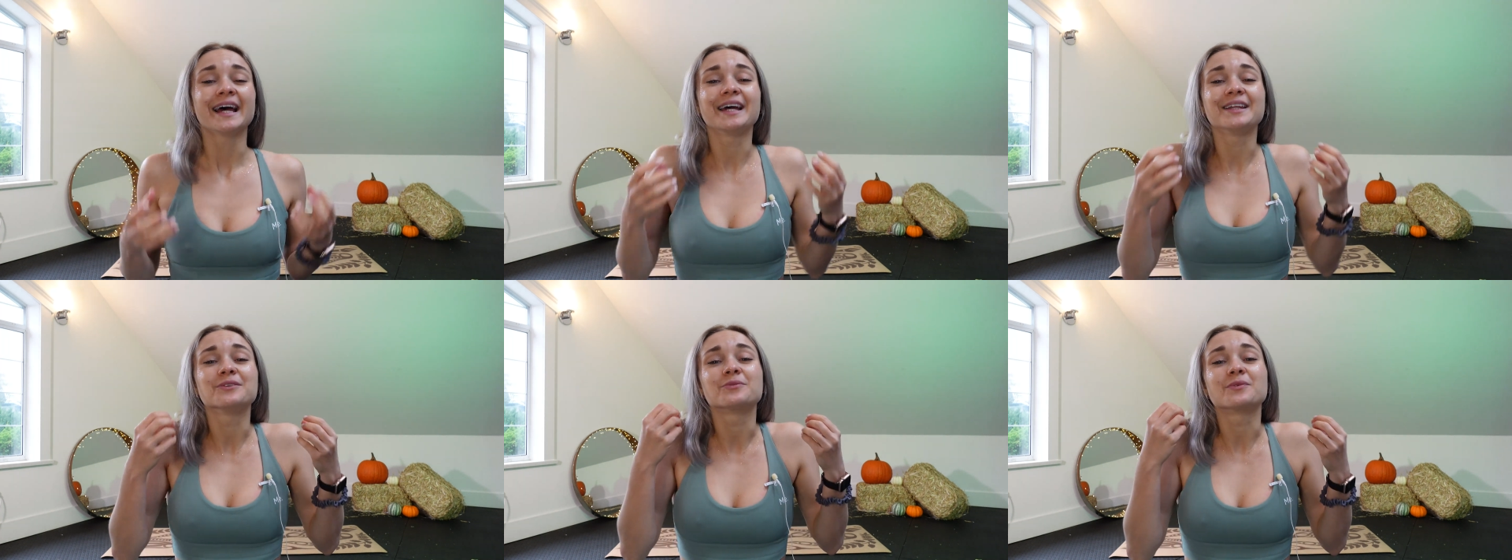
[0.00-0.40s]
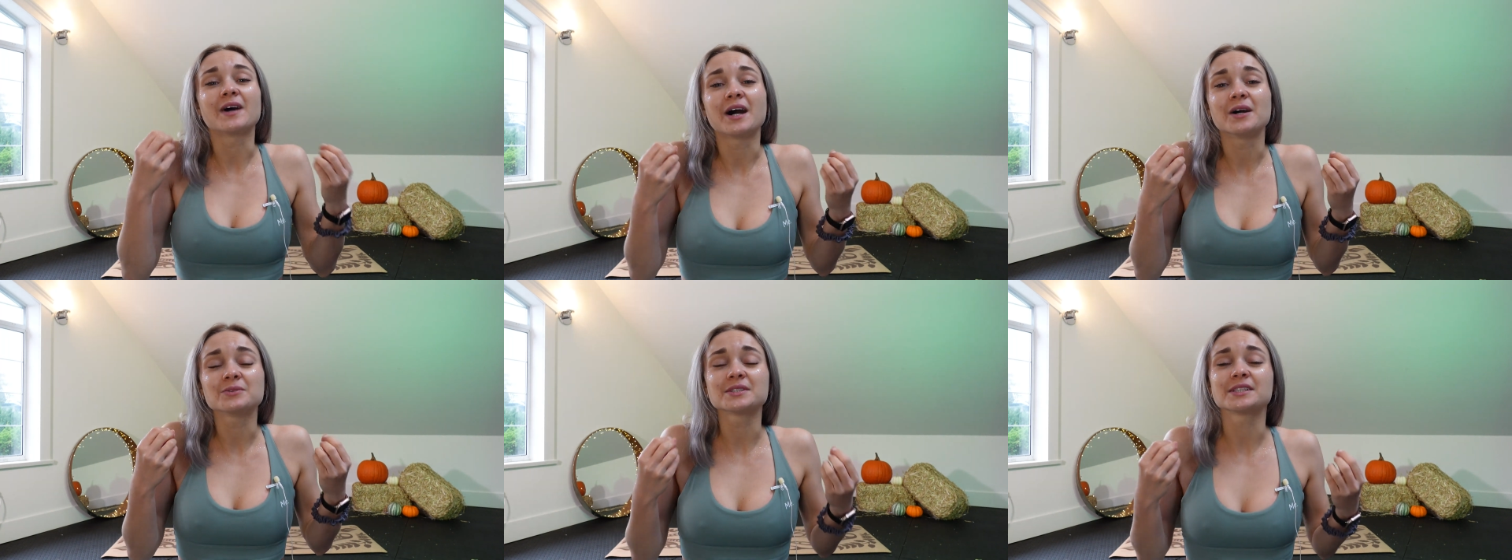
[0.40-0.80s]
and
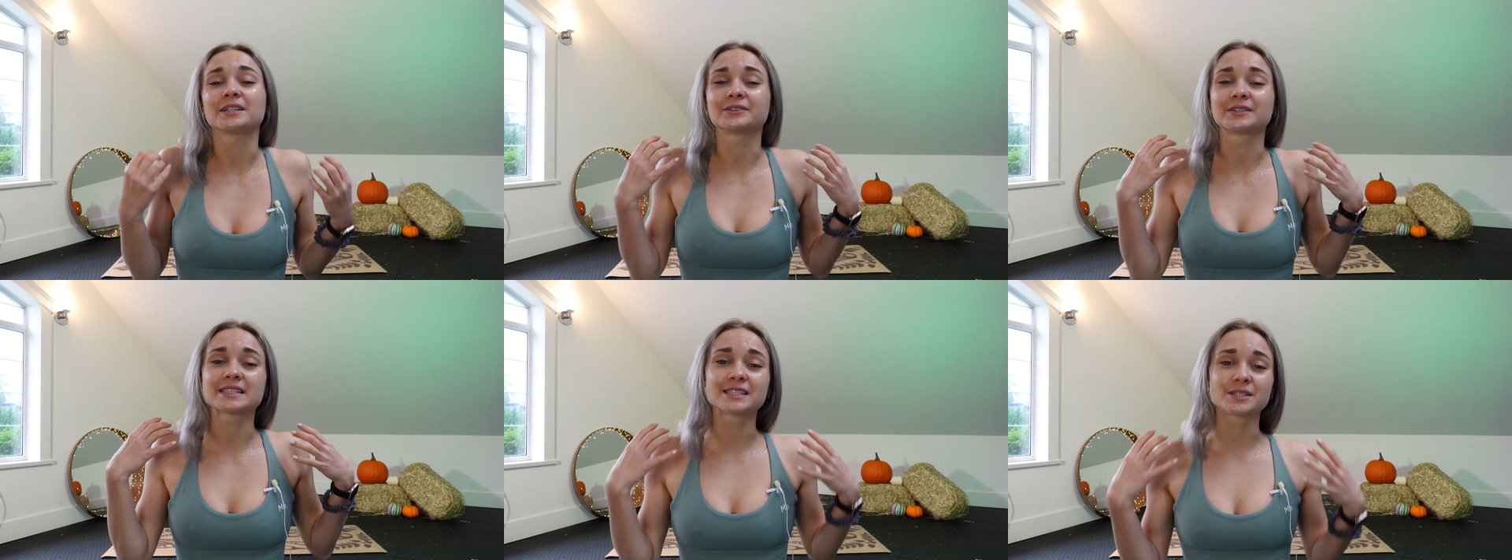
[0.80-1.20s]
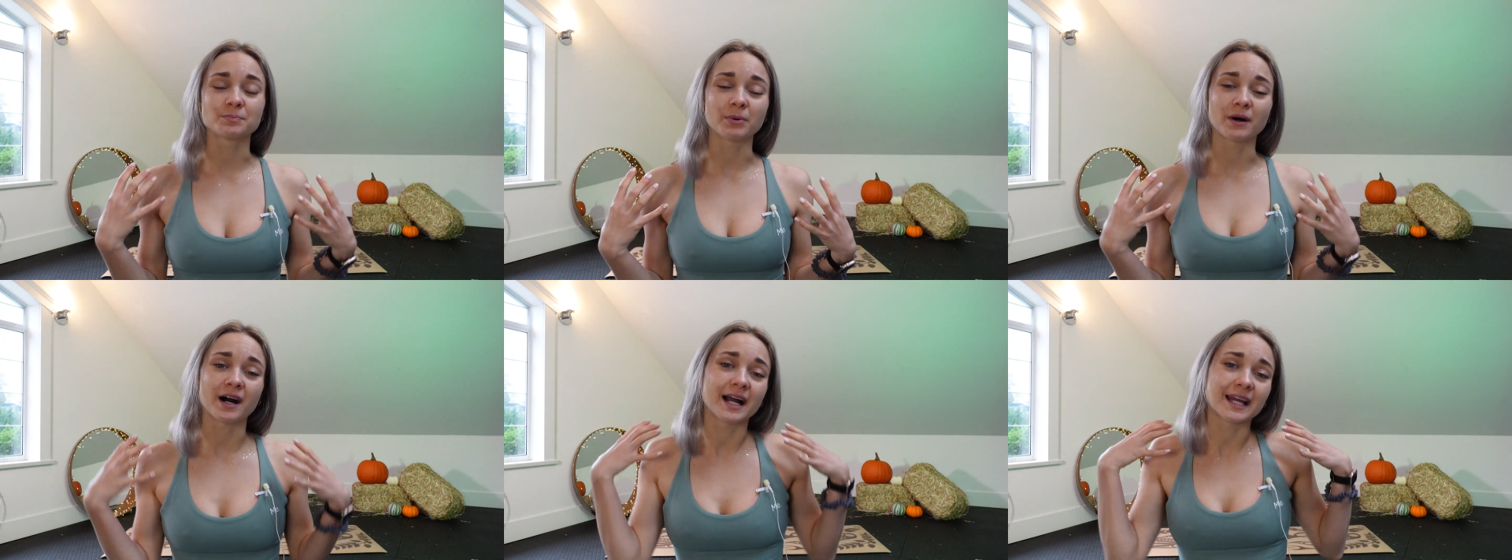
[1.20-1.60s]
round our
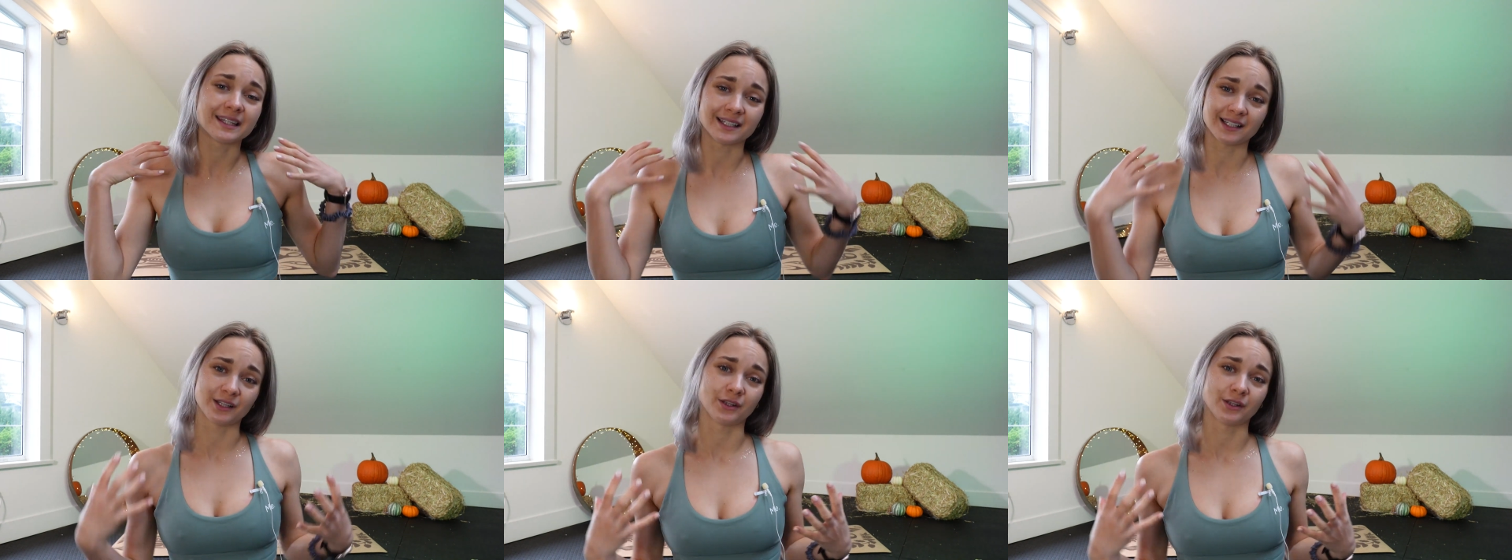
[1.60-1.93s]
spine a